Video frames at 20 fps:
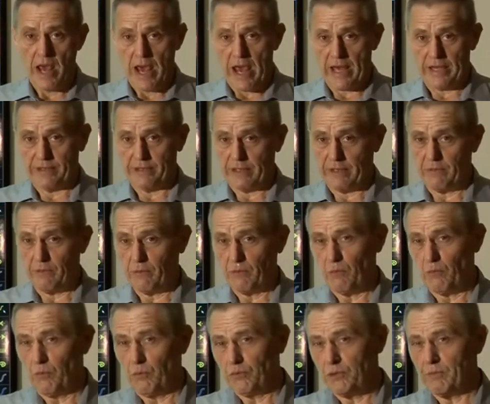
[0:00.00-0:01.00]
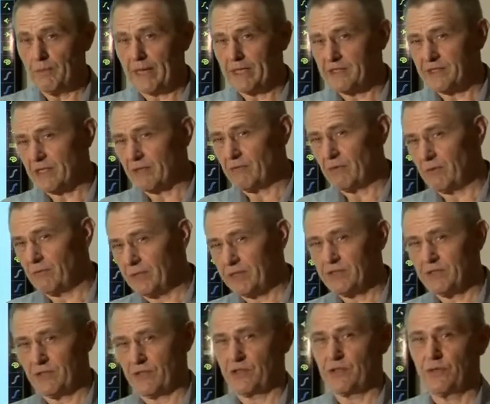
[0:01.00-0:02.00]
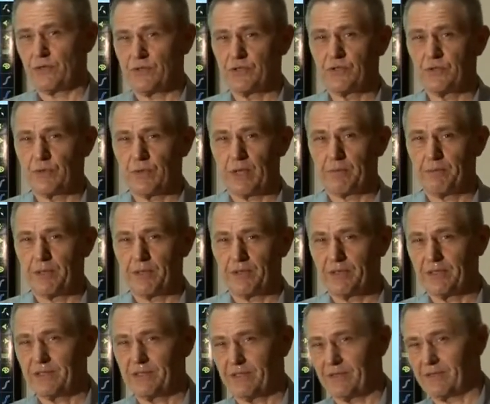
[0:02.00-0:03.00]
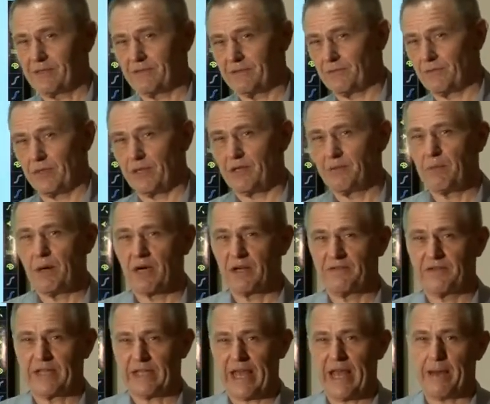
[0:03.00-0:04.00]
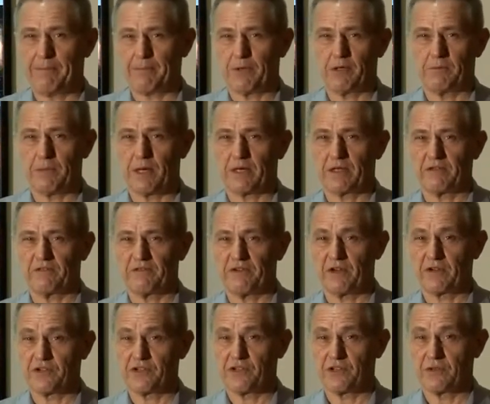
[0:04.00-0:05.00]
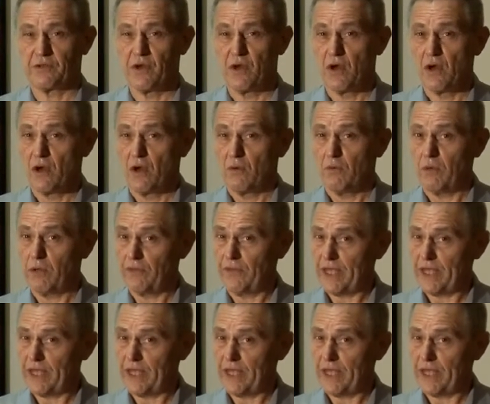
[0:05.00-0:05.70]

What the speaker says: And you might say, well, what's insurance doing up here? This isn't really part of a capital market function. Well,